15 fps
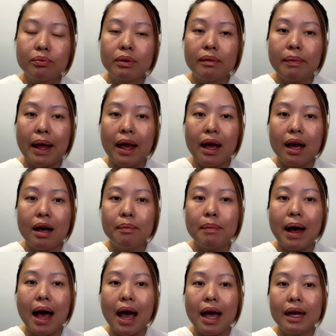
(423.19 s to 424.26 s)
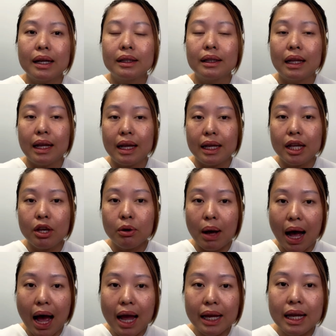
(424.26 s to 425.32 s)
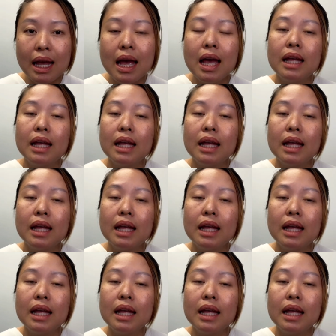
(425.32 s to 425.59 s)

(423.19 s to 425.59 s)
prepared by the QI.